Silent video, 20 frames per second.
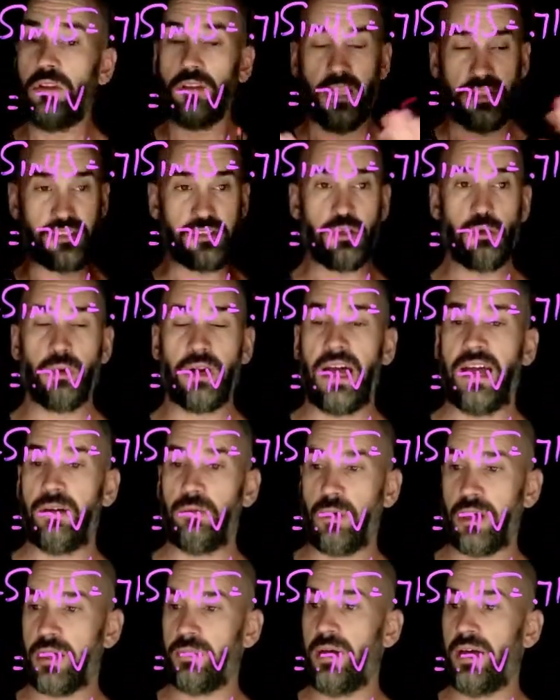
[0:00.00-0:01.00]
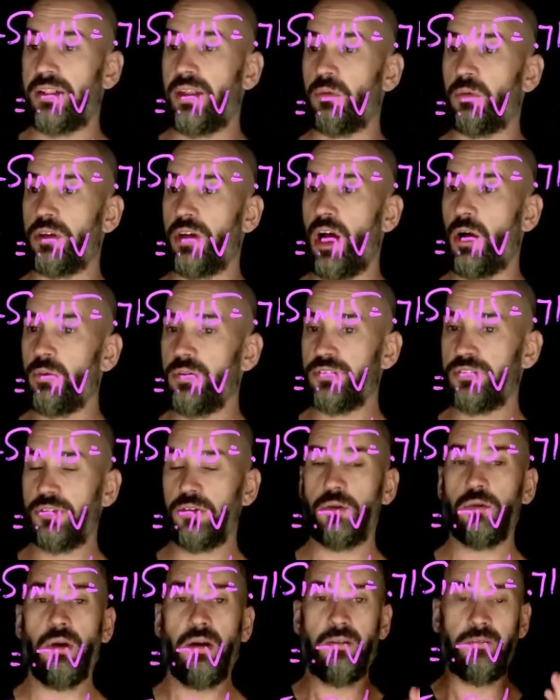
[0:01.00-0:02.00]
let's do what I recommend that we always
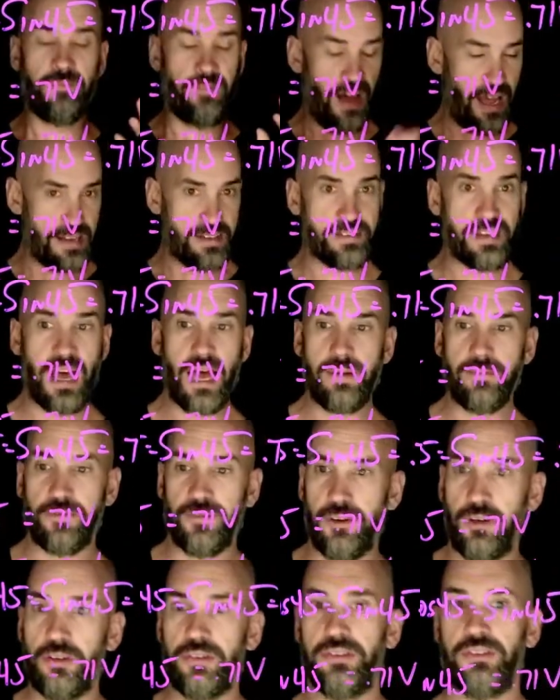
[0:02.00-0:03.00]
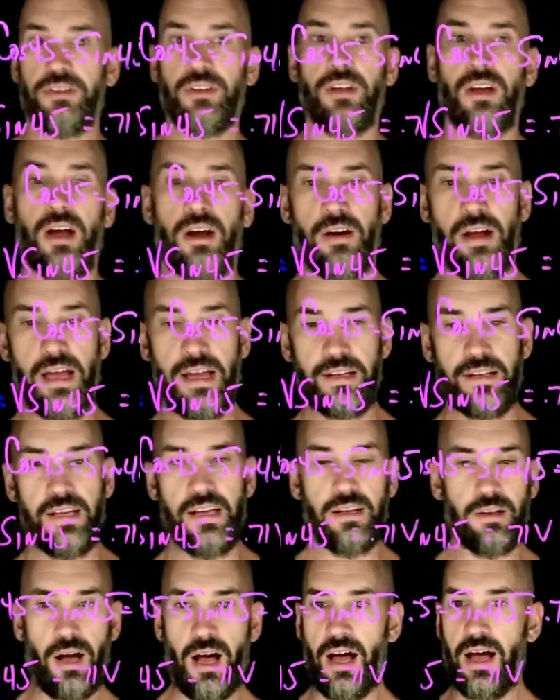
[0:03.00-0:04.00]
do. Find time first, all right?
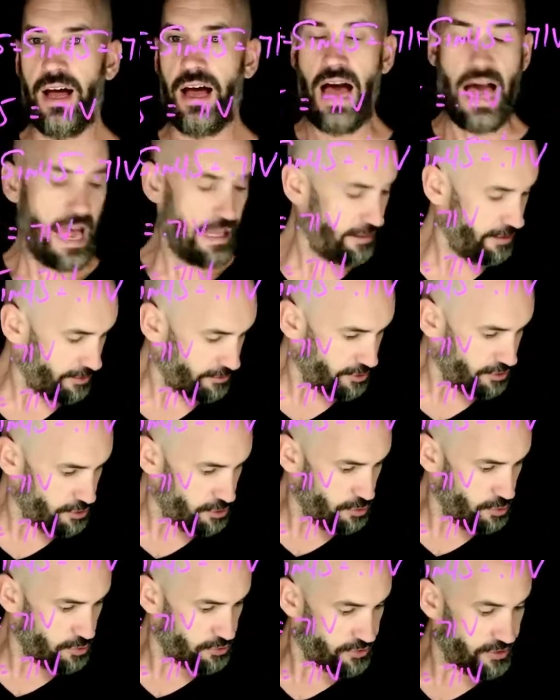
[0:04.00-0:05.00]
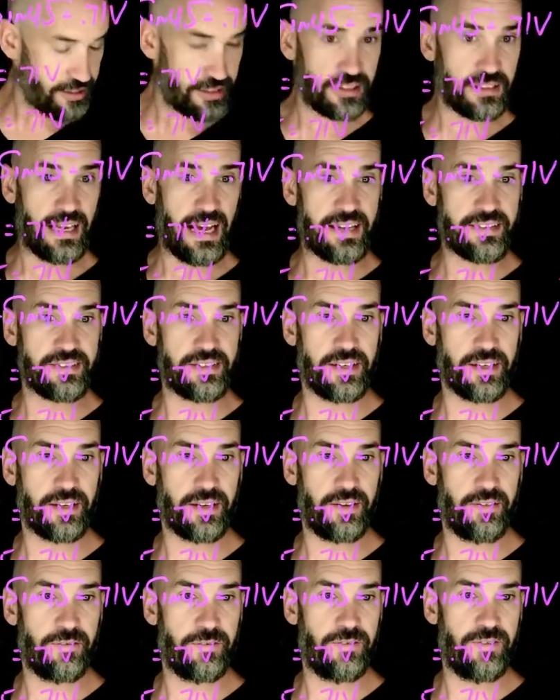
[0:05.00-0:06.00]
I like to use the
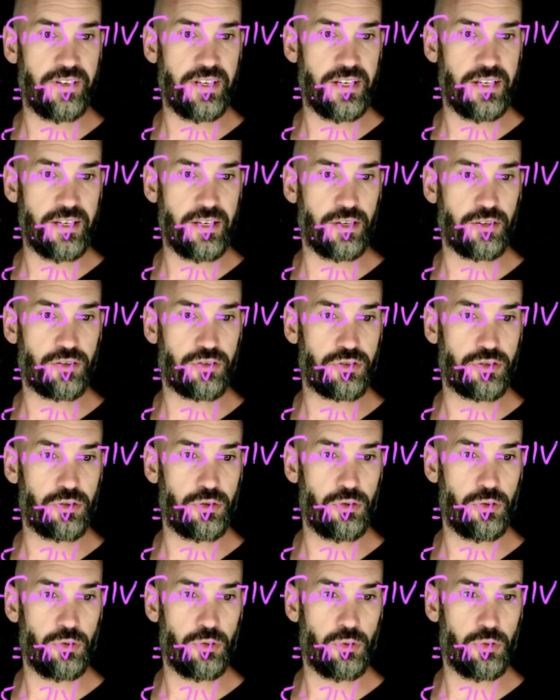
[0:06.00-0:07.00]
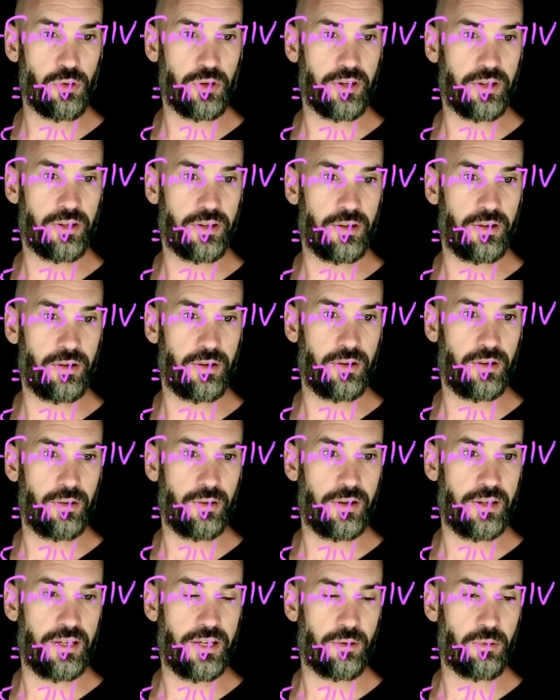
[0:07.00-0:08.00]
classic v2
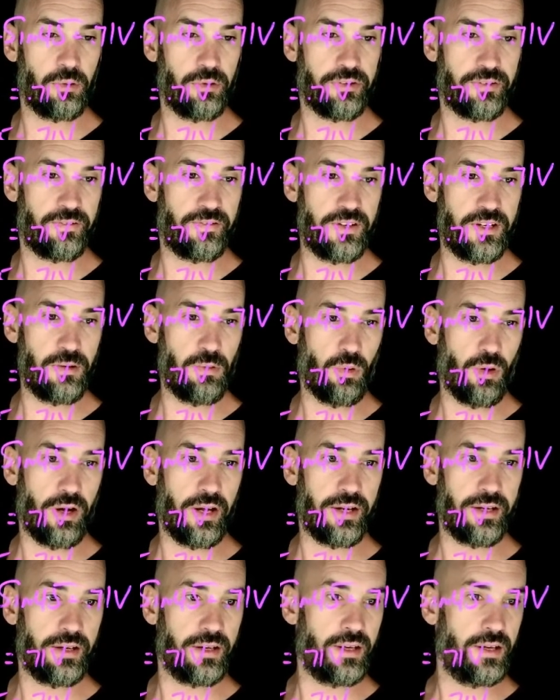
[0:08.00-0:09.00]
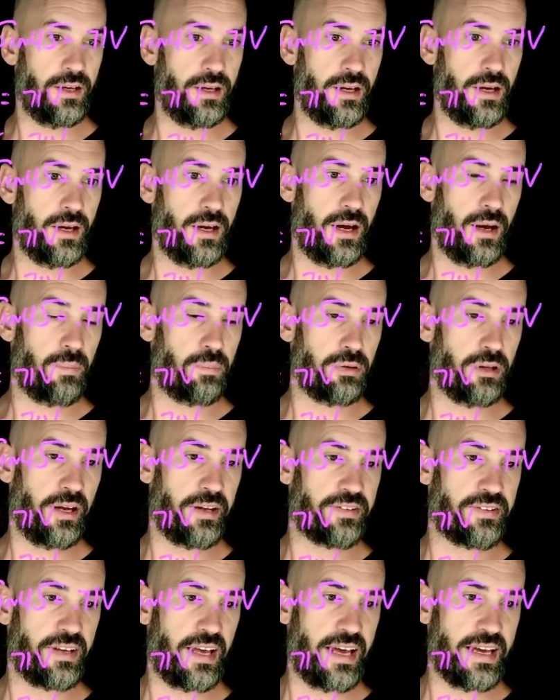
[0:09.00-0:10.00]
equals v1
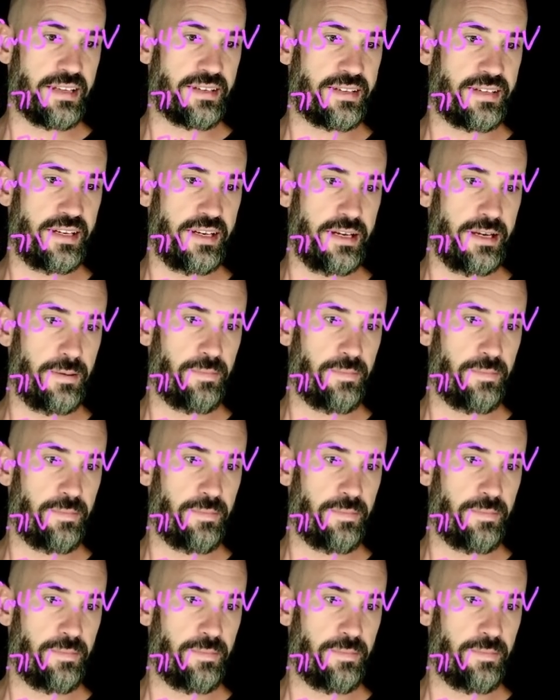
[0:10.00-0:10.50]
plus at.